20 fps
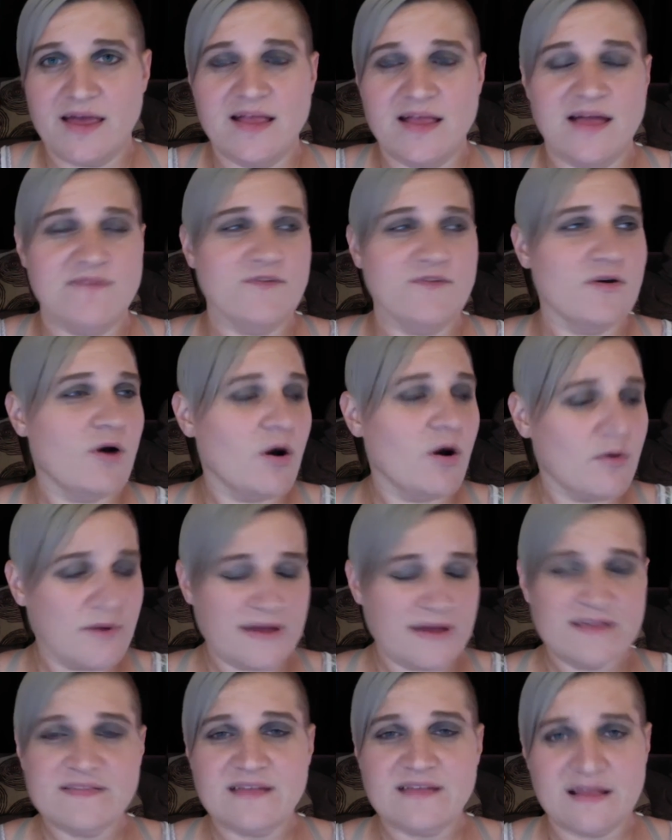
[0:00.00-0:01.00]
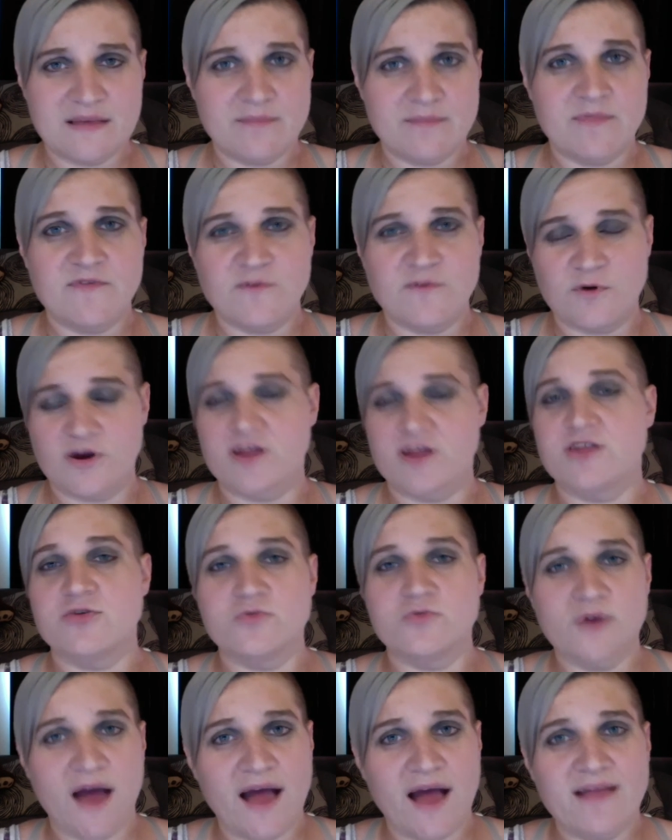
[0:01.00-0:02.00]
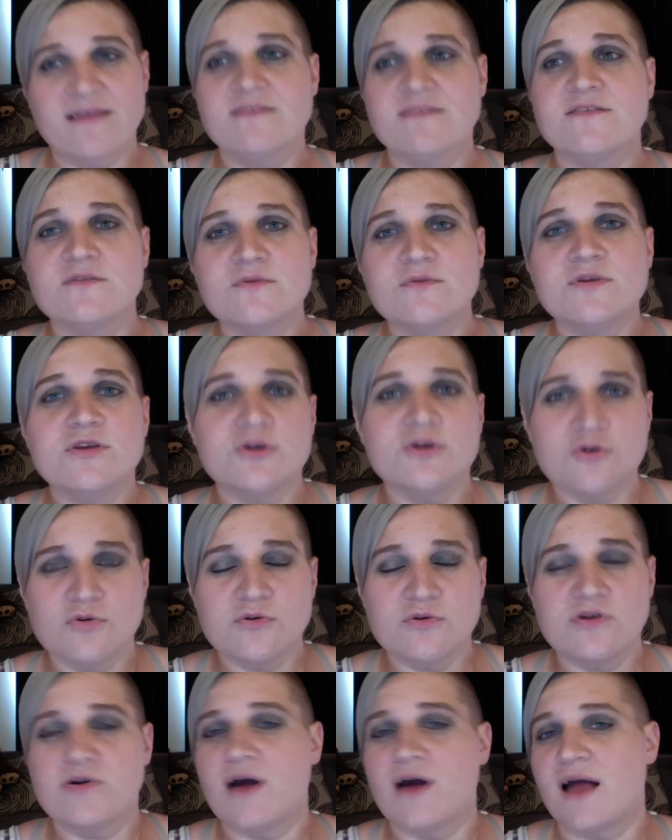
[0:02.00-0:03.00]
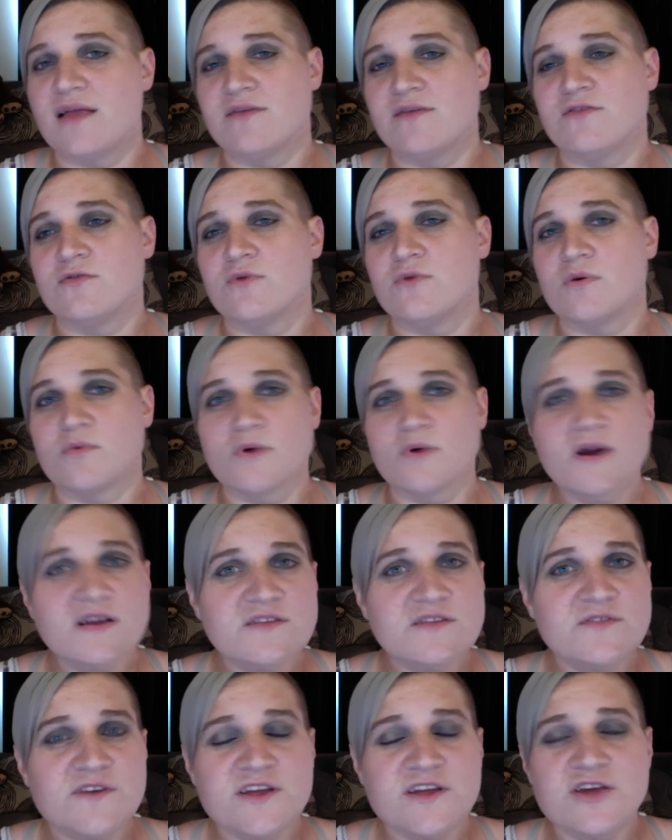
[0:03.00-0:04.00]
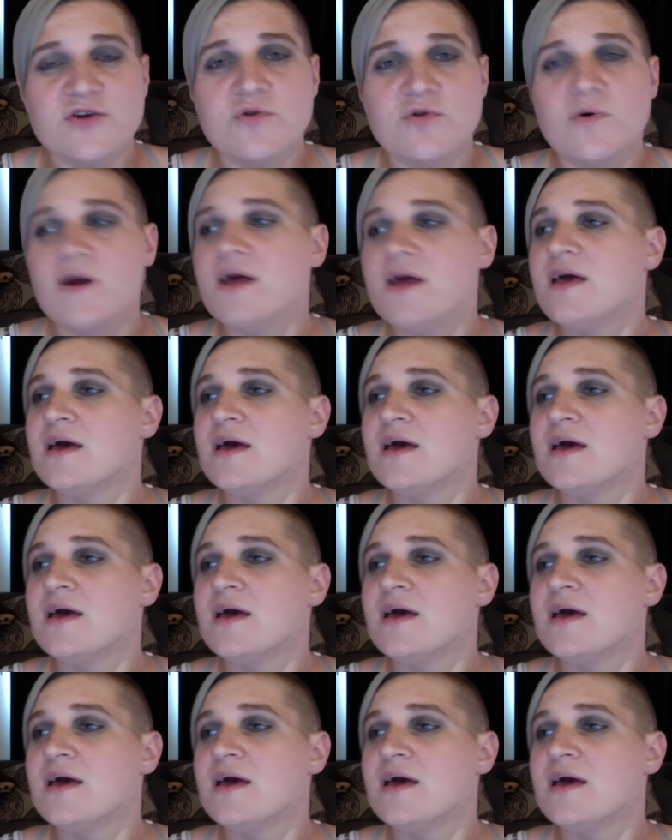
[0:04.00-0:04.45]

and I've always said it before, you gotta do you gotta do what works for you.